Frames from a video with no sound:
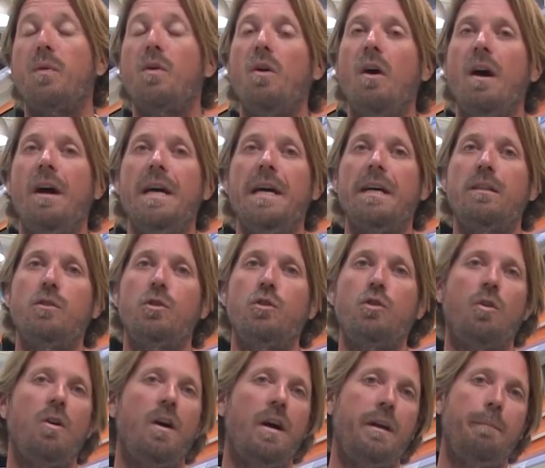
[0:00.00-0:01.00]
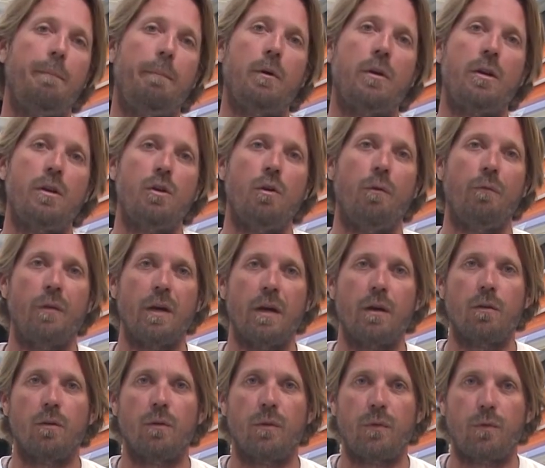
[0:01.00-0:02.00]
prior to trying putting your
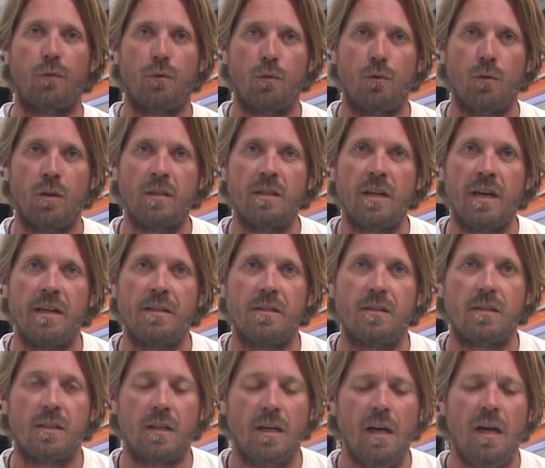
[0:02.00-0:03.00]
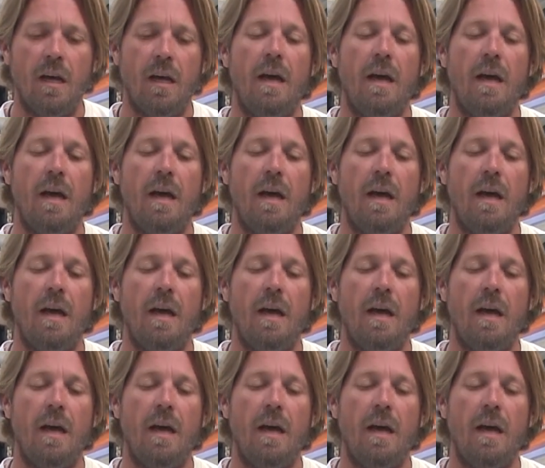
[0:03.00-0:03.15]
vehicle through the test.